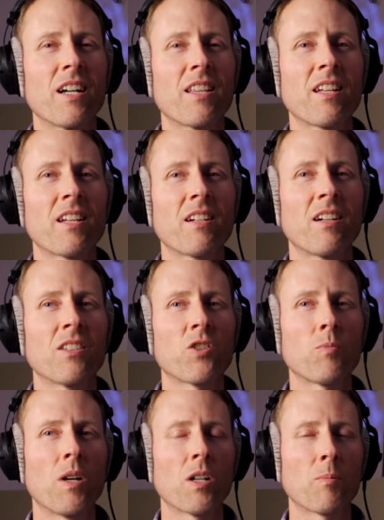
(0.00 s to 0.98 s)
I think on the
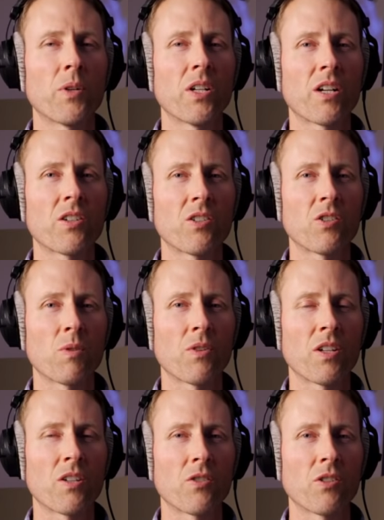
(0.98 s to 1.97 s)
smaller productions where
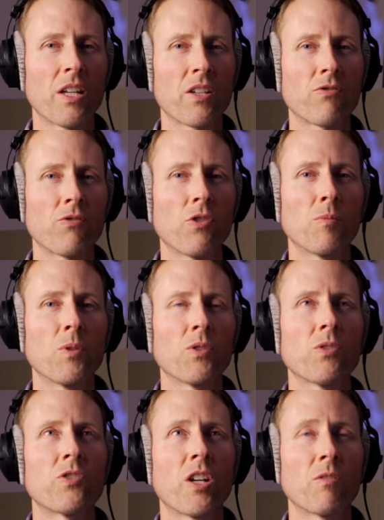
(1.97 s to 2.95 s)
things are less
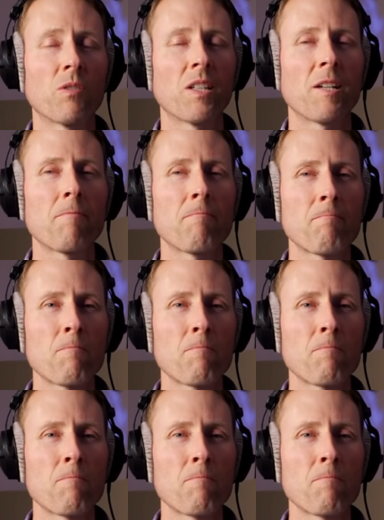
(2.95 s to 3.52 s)
formal, generally,